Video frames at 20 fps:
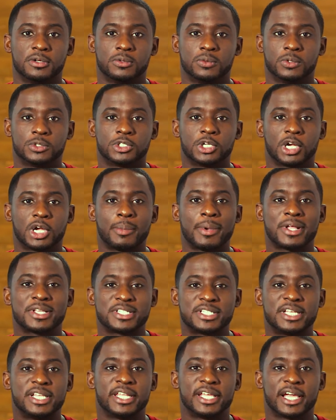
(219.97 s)
We'll talk about
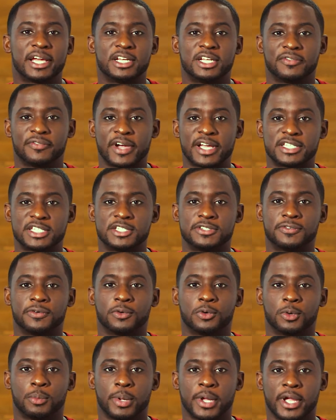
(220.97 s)
sending out devices for
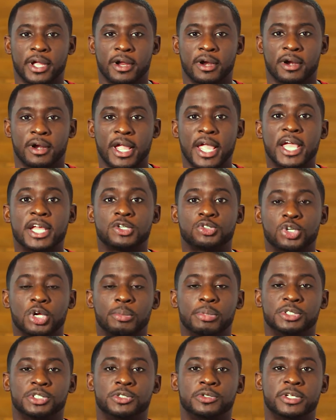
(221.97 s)
repair and
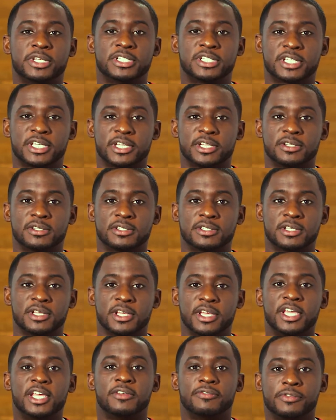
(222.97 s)
troubleshooting skills
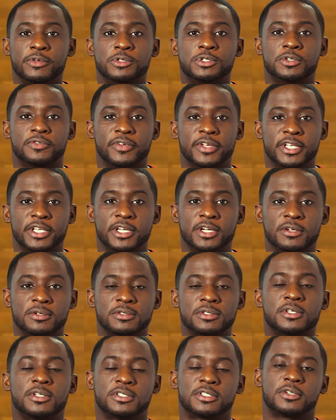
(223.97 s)
in future
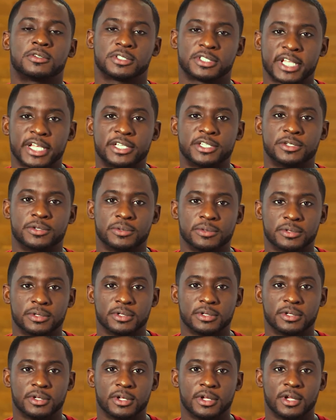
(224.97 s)
videos, so stay tuned.
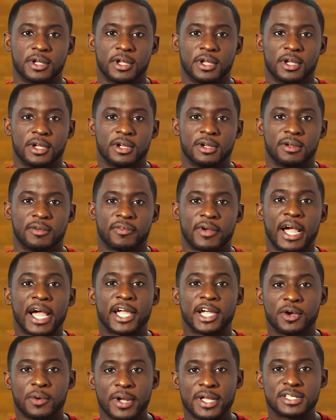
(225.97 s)
For
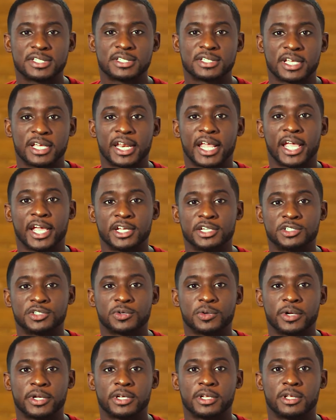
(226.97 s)
iOS and
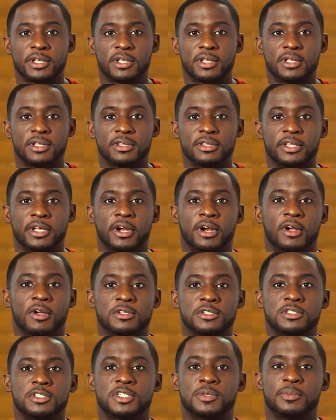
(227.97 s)
Android, there are
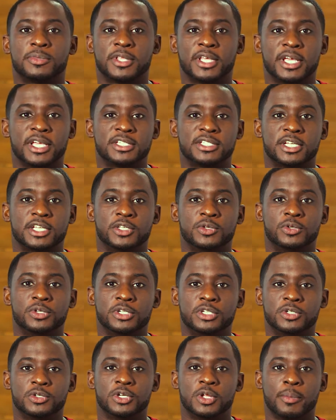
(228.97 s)
also some things that you could
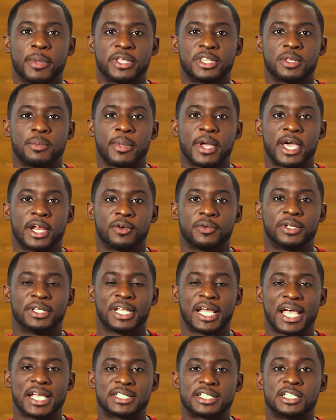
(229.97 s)
do to make the battery
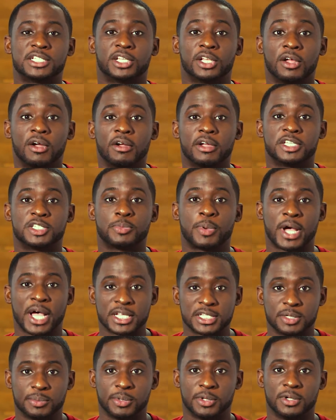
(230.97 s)
last as long as
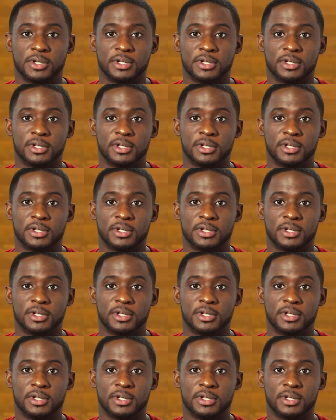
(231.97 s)
possible.